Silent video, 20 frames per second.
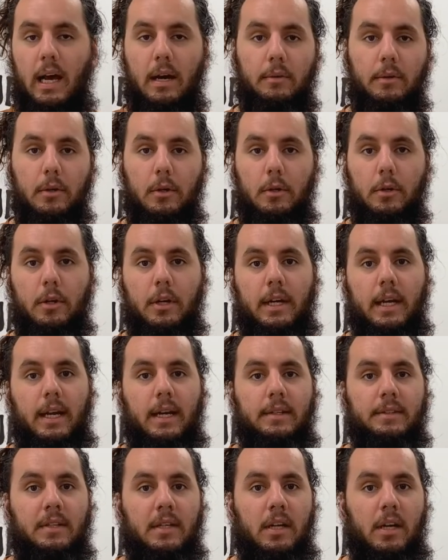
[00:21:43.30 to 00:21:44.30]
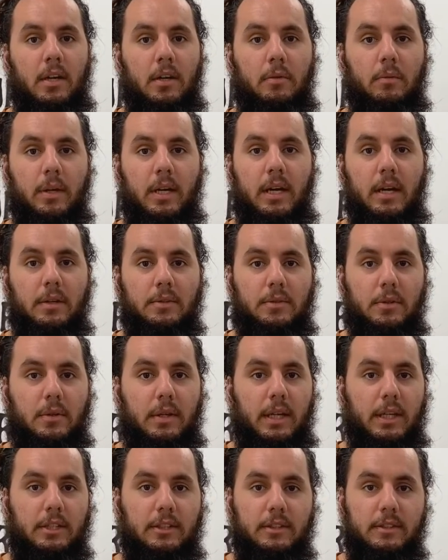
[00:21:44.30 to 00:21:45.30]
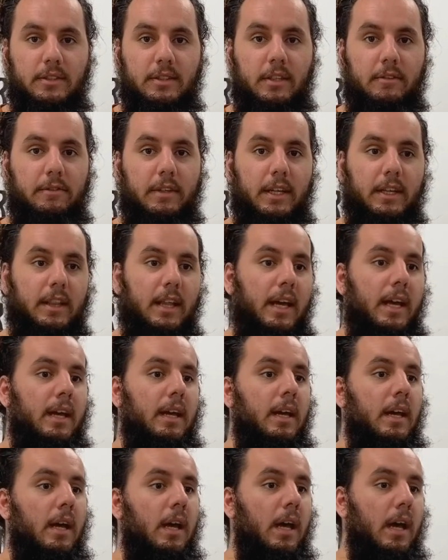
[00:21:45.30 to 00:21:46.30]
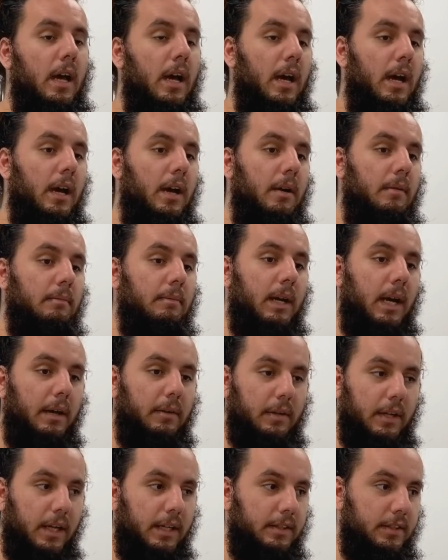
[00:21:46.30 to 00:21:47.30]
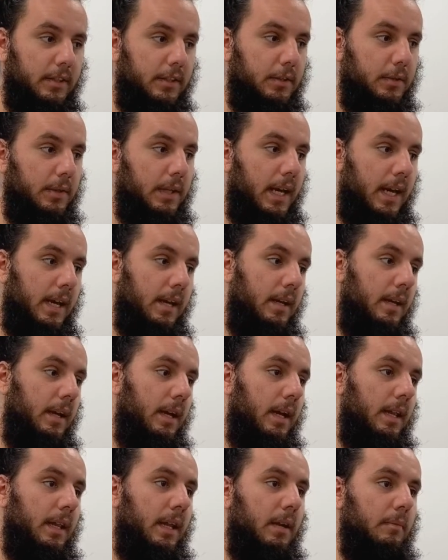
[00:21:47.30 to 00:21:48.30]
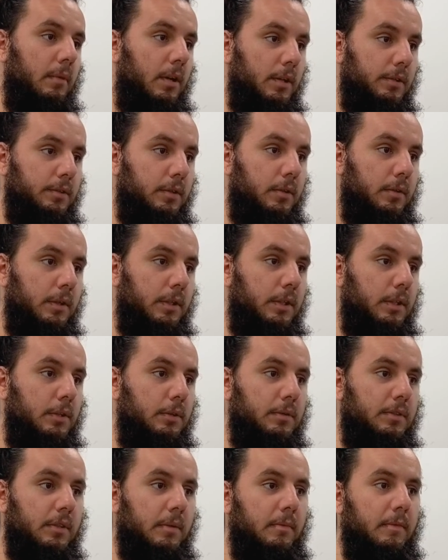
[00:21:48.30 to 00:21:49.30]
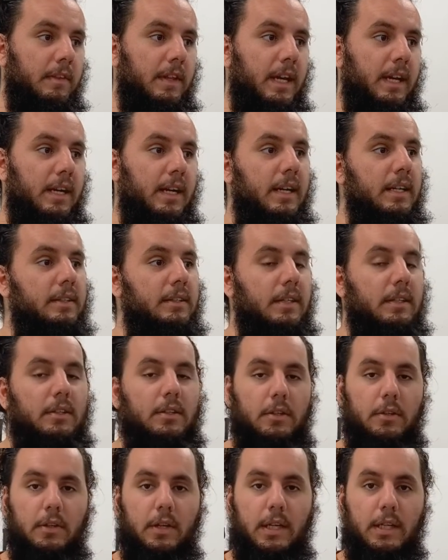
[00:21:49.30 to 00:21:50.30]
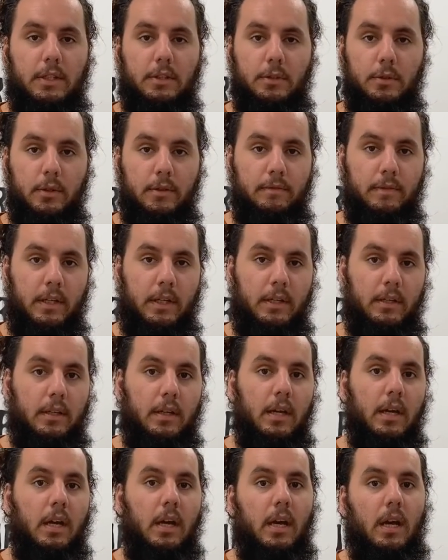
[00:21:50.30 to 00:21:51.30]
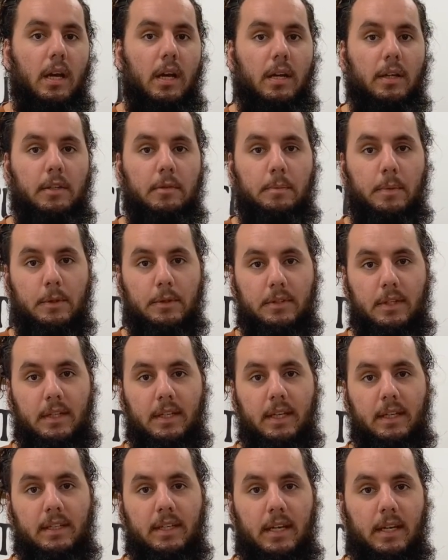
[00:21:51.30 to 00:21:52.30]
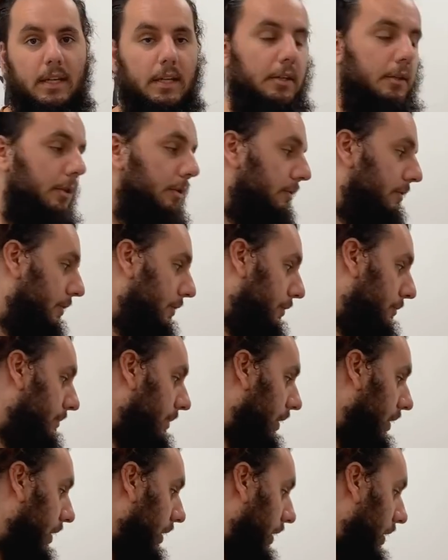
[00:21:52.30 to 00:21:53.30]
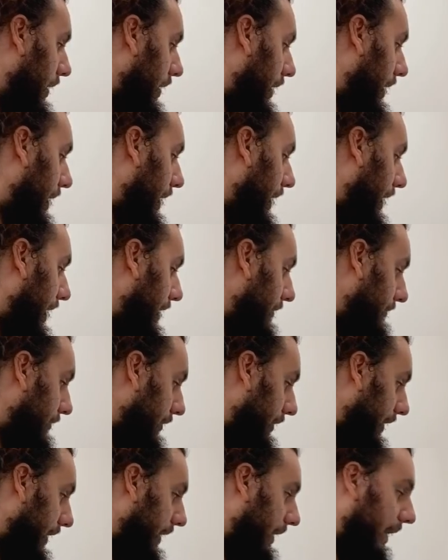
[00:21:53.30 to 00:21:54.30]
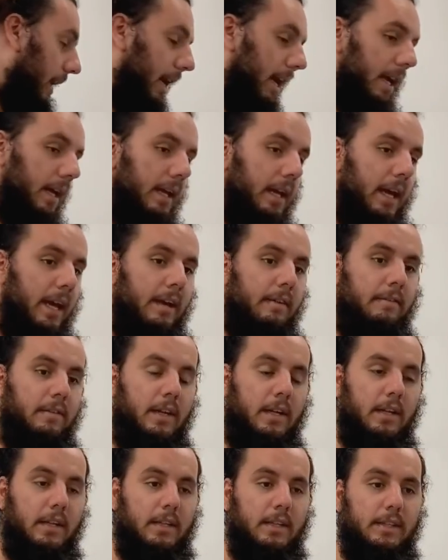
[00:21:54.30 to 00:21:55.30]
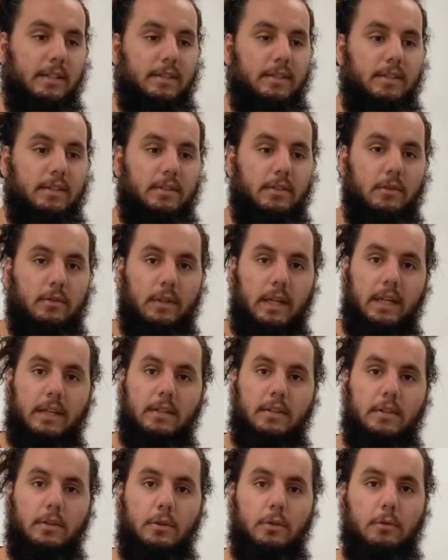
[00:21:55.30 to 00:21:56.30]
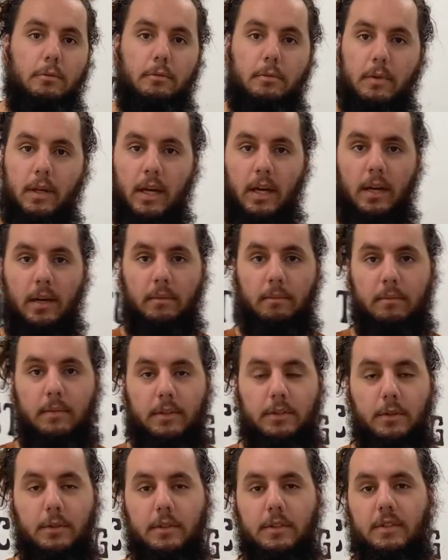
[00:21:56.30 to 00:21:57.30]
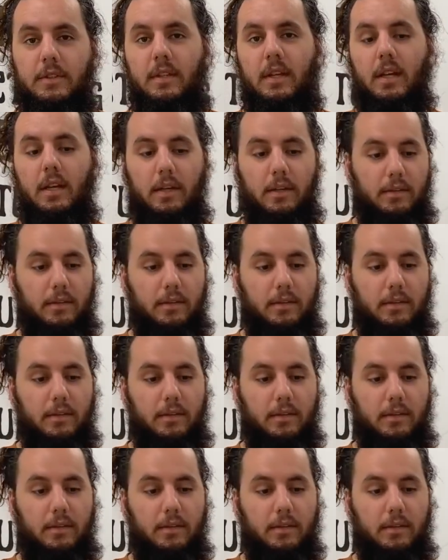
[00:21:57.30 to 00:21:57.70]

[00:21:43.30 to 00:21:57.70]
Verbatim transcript: how we're organizing our warehouse location, stuff like that. I would like to do that, and then I'm also going to use some of that content to create a short vlog to post to TikTok and YouTube. After that, I have this so it's